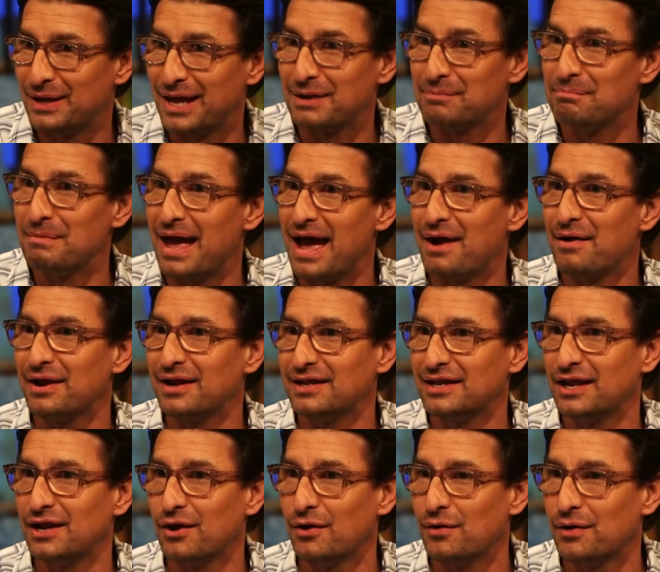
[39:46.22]
get married,
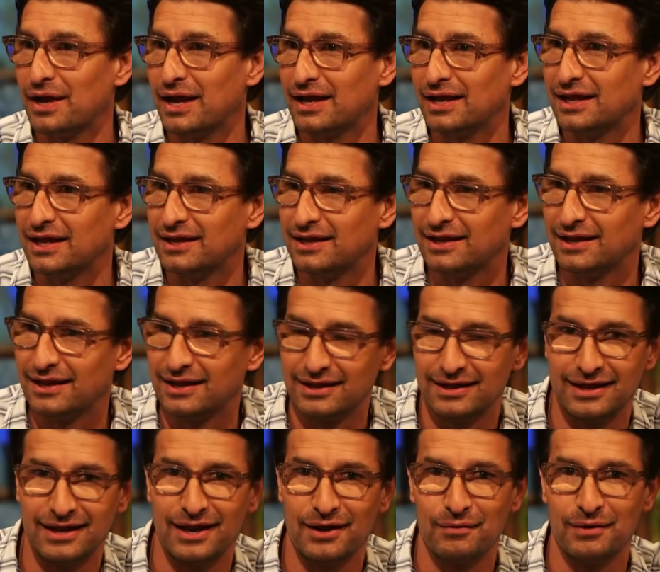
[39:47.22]
you know,
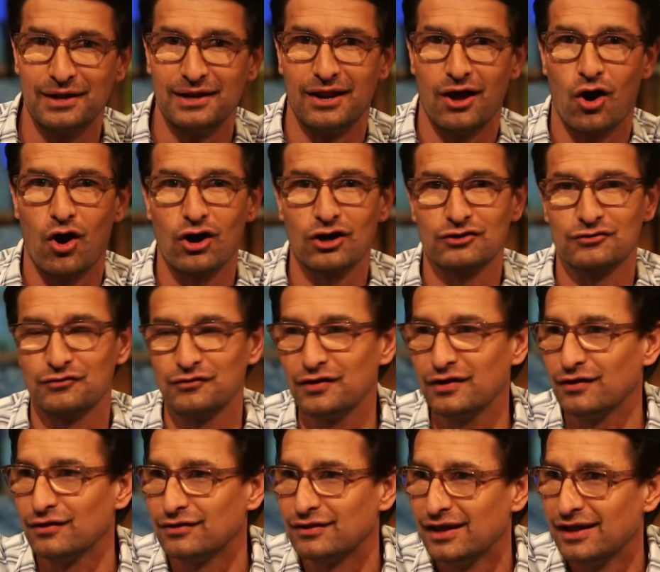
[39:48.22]
in
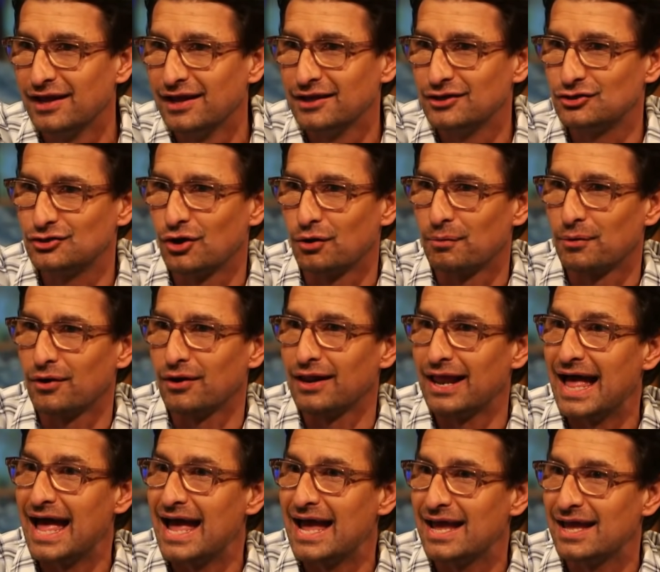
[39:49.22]
Hartsfield Terminal
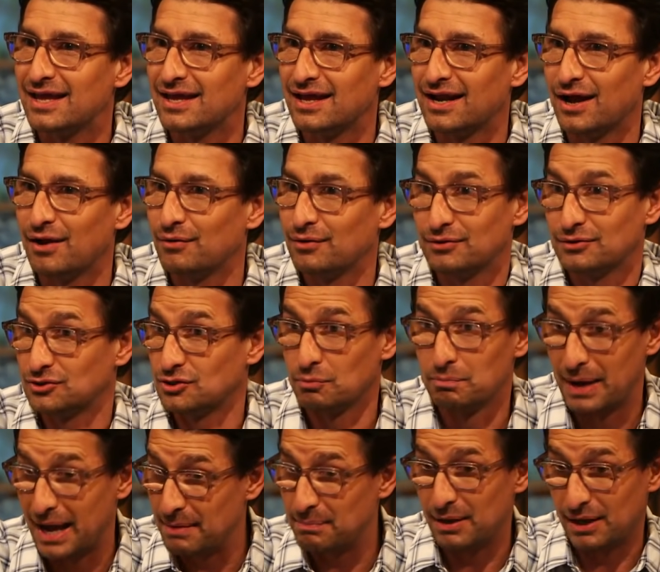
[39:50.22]
A, you know. So
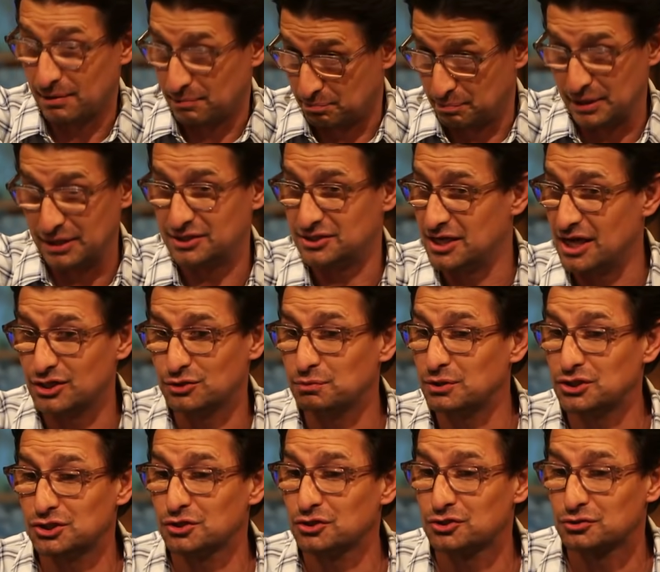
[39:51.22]
maybe Pete says we
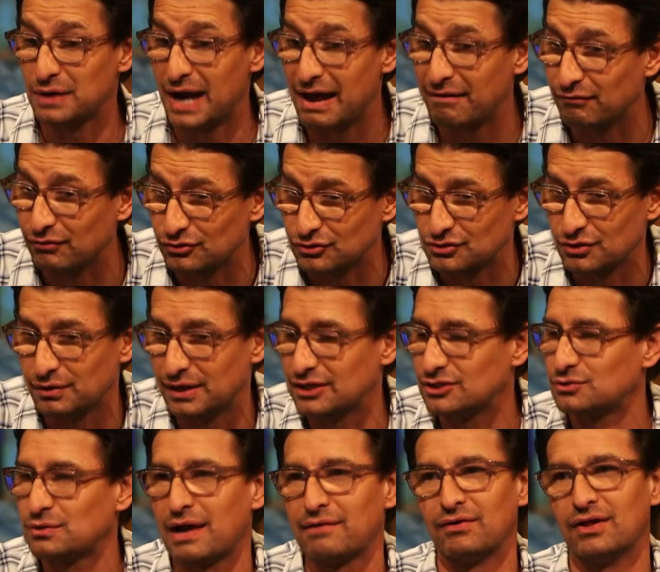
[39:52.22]
should travel, so
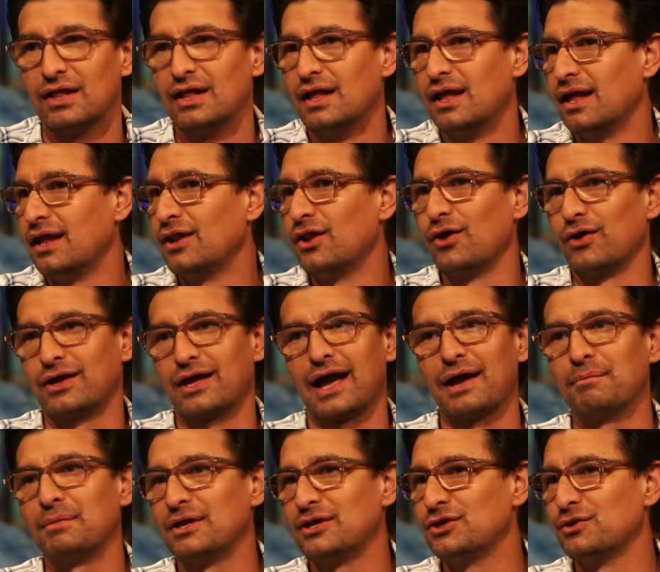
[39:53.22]
let's travel. Look, I
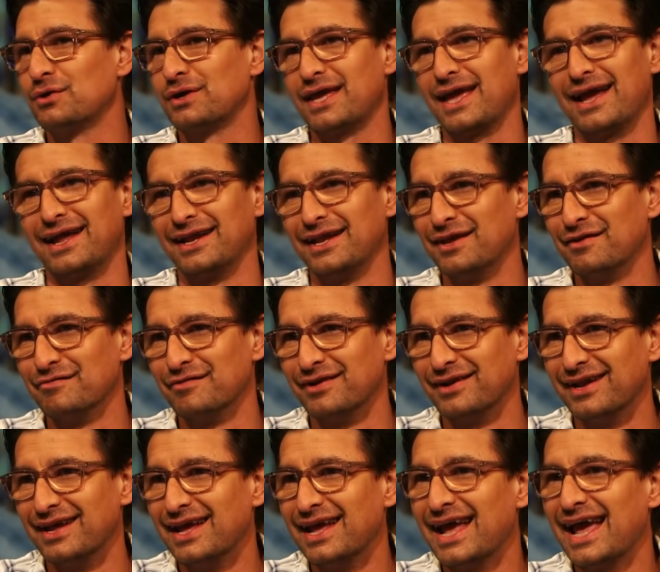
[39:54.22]
mean, you can't
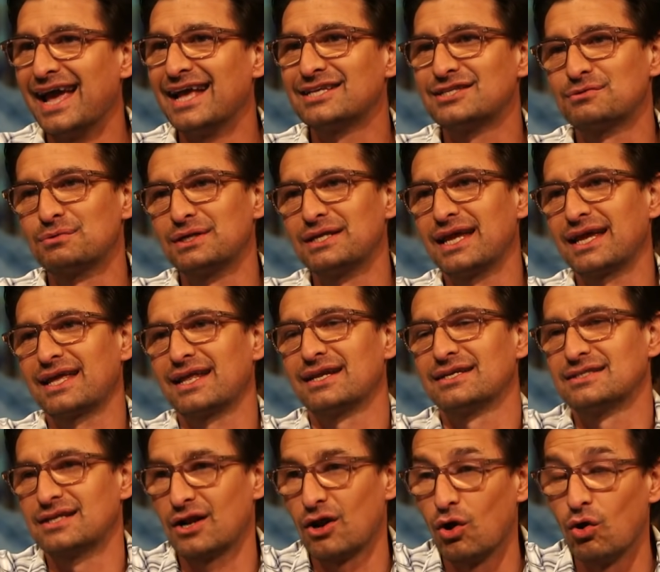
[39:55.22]
even. It's
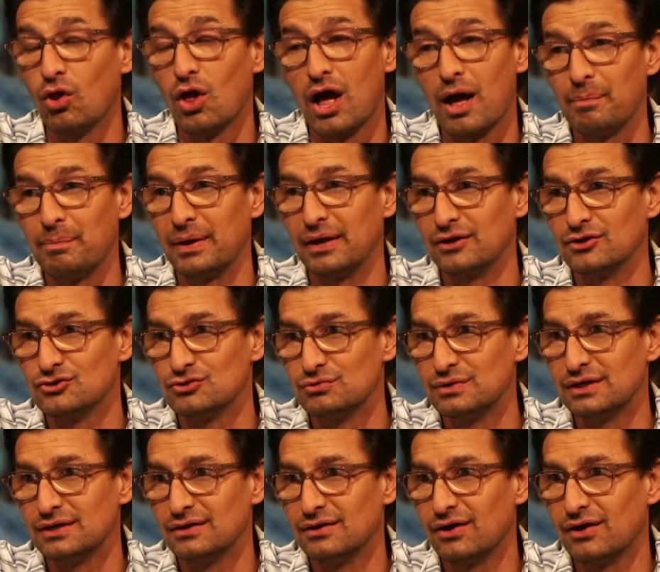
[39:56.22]
ridiculous that a whole op-ed is
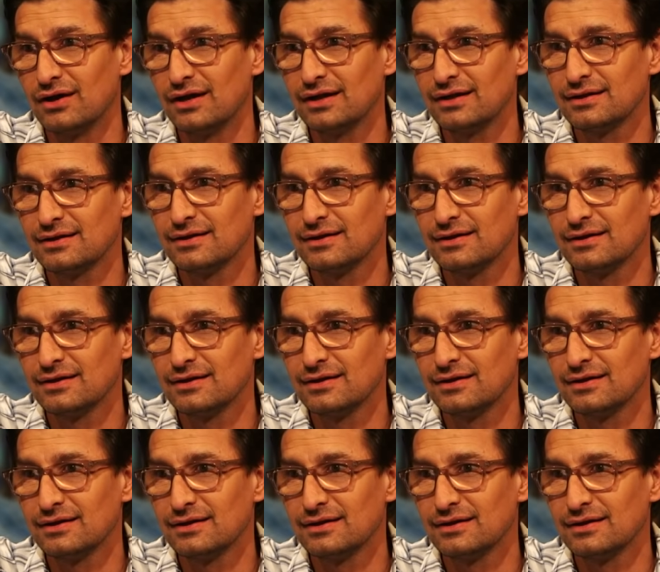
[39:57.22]
written on it,